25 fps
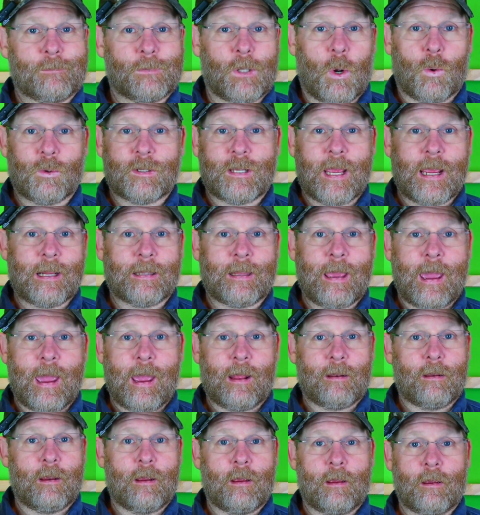don't take
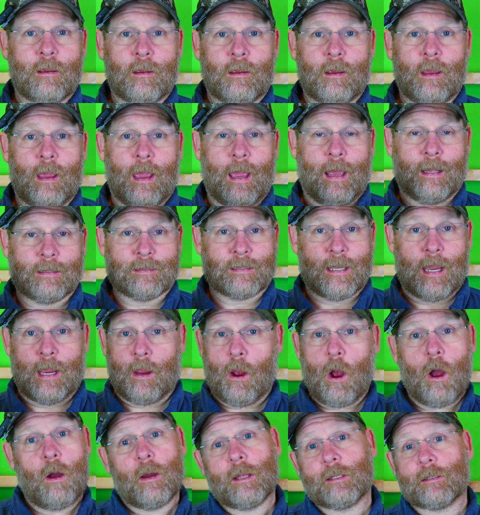that and say,
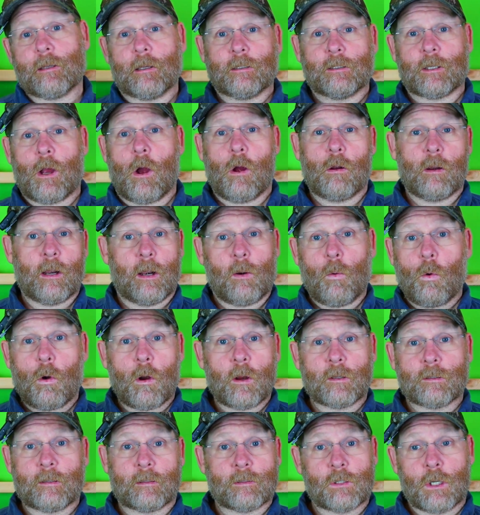oh, it's it's on and it
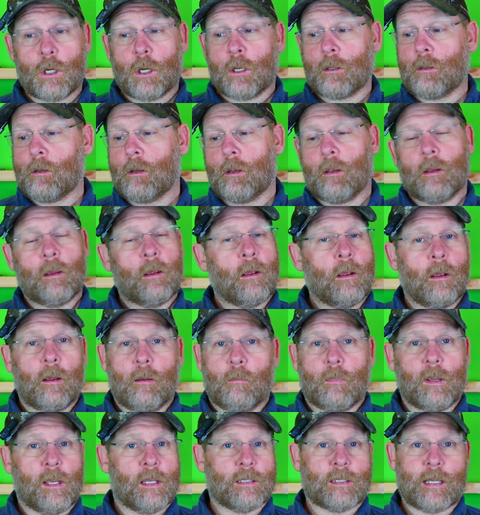works, it's good,
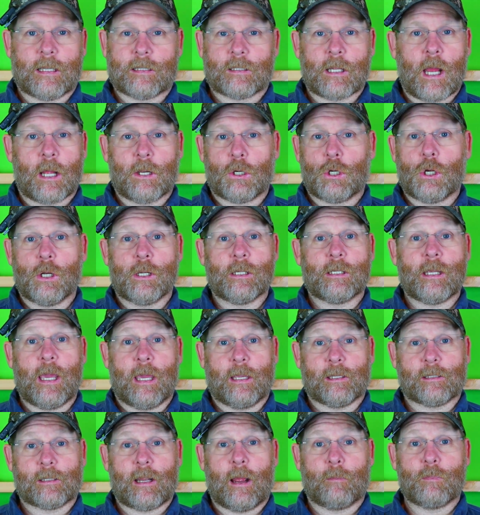because that's not a good
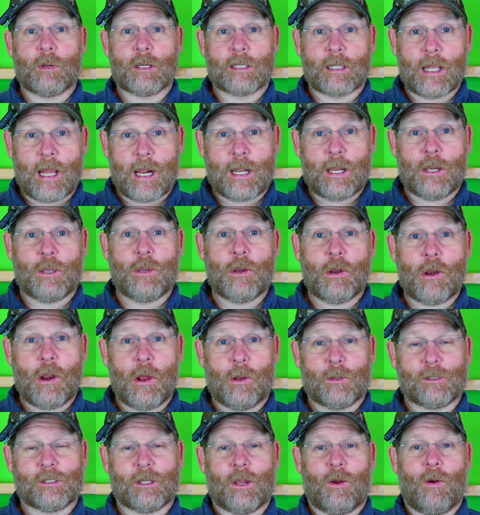test. I'm just letting you
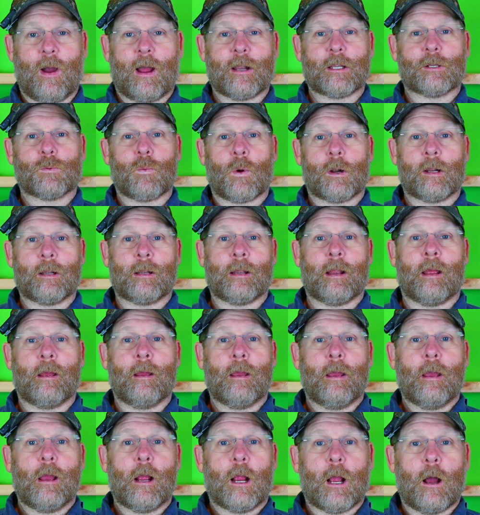know. So I just wanted to
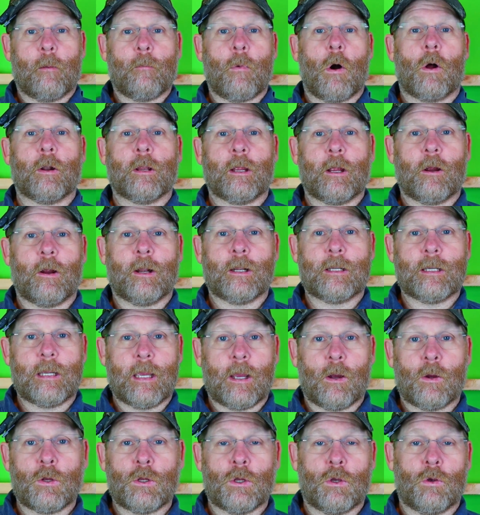come on here and
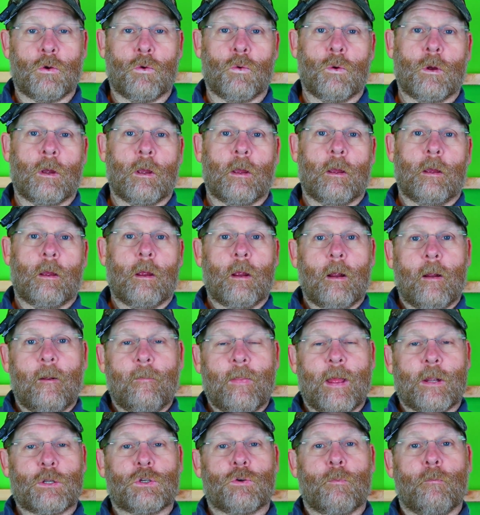tell you
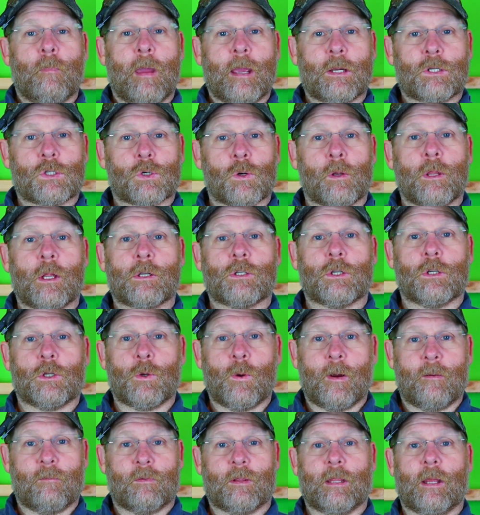that you make sure that you
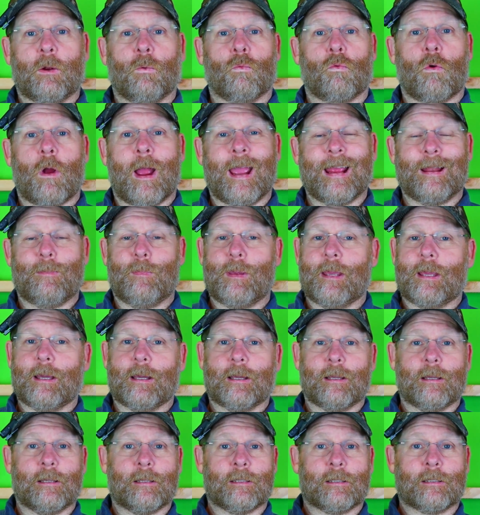do everything right,
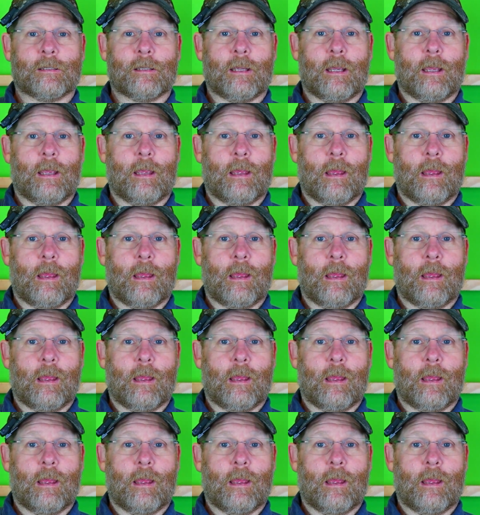because